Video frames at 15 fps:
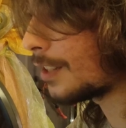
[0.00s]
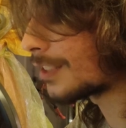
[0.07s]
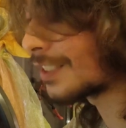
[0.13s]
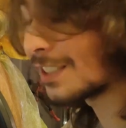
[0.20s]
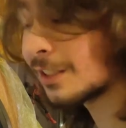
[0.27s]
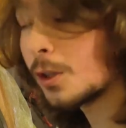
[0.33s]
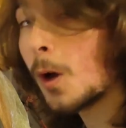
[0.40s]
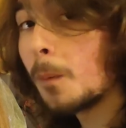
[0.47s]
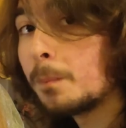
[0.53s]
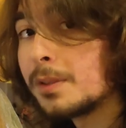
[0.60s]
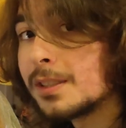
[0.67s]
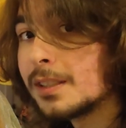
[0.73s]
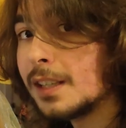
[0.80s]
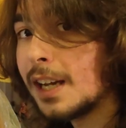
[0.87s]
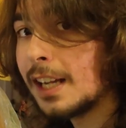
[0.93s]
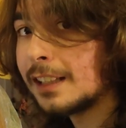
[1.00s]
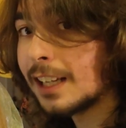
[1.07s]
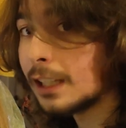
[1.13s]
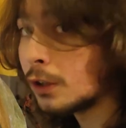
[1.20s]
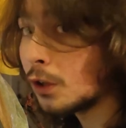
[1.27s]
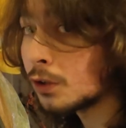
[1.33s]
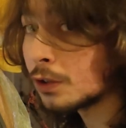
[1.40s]
just stops, and
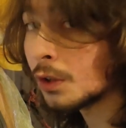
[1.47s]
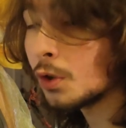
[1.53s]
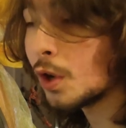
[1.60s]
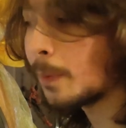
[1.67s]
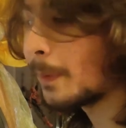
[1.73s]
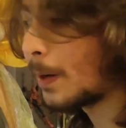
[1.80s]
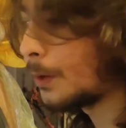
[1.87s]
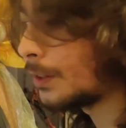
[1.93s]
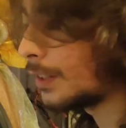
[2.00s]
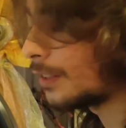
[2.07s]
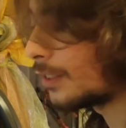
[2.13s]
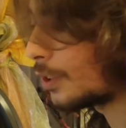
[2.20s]
I don't know about it,